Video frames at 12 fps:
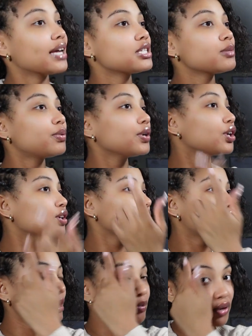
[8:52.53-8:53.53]
to
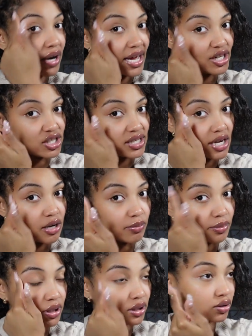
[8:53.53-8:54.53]
keep your edges out
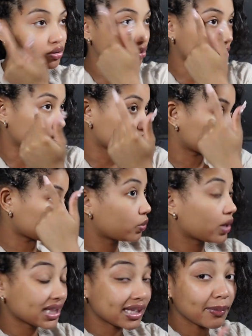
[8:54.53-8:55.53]
because you know, we
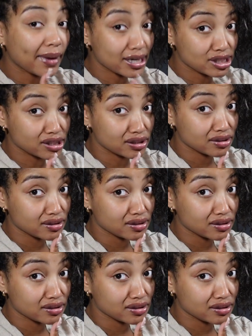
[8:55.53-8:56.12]
want them edges.